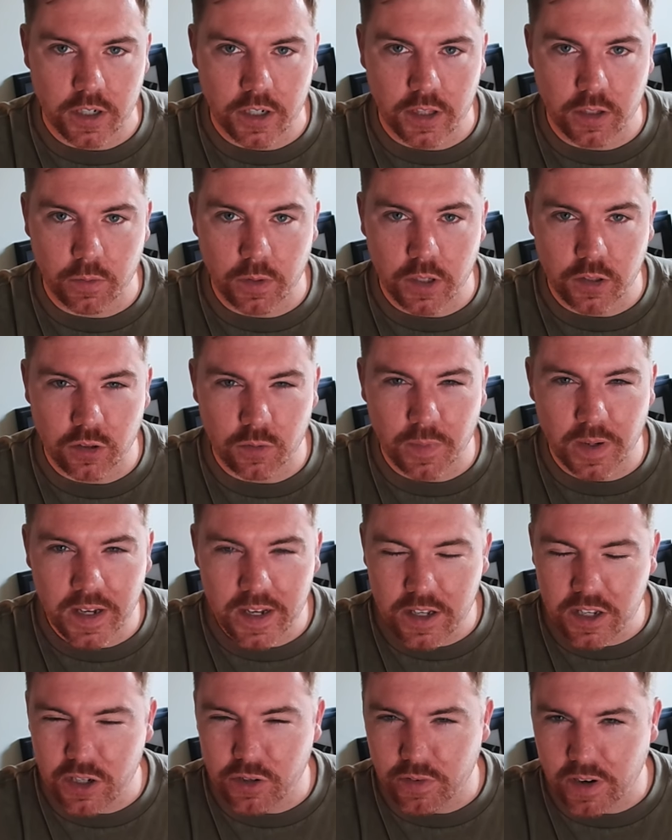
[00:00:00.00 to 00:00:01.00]
And there were some
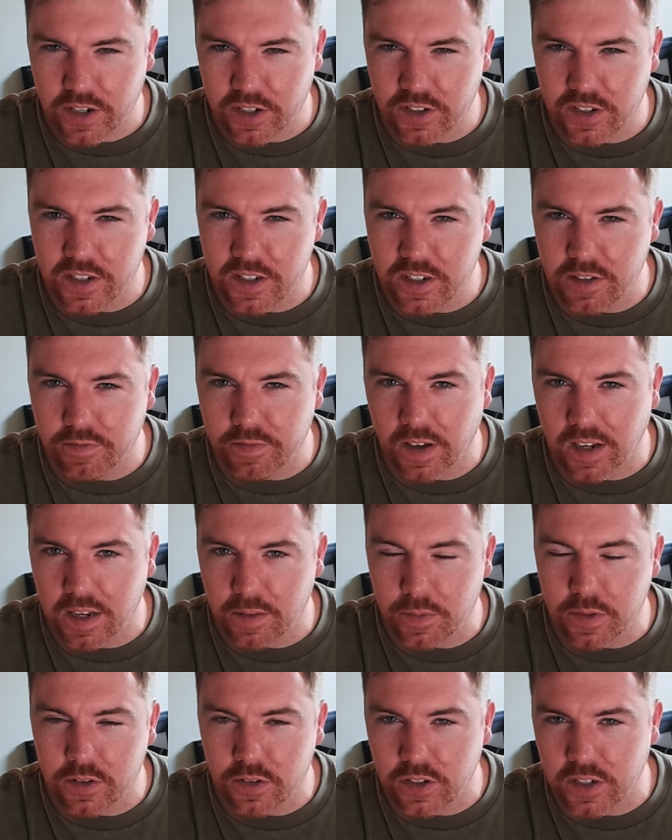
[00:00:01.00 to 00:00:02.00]
interesting
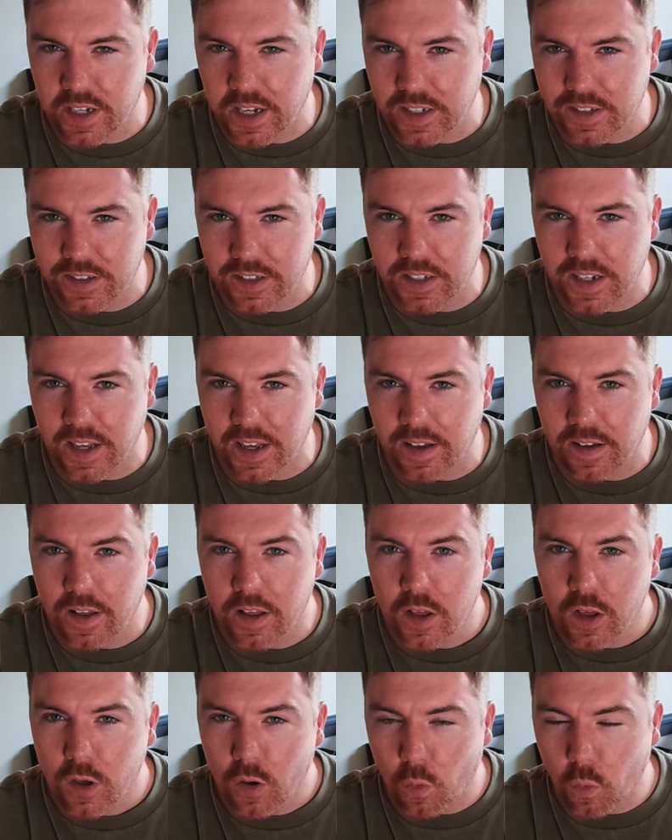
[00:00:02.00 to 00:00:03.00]
developments yesterday
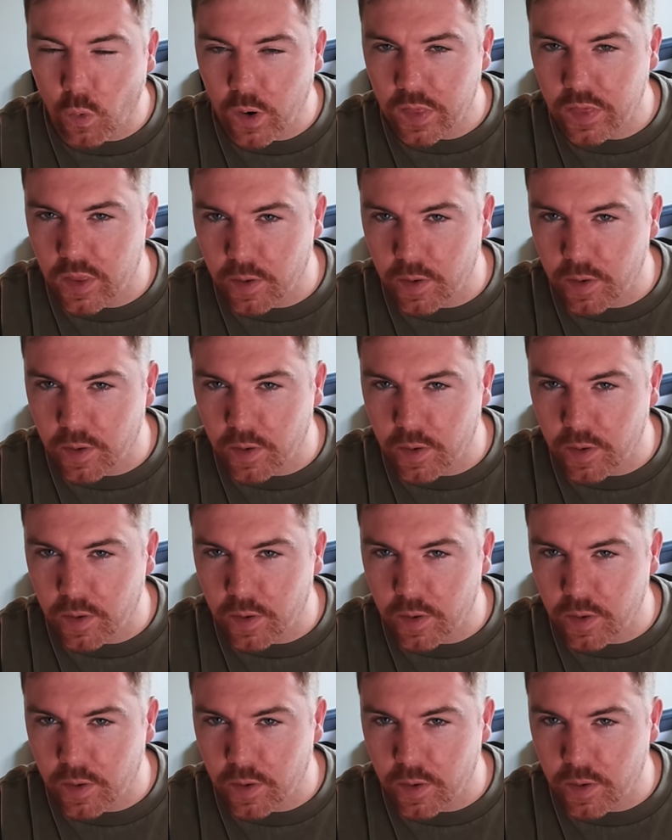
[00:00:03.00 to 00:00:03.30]
with the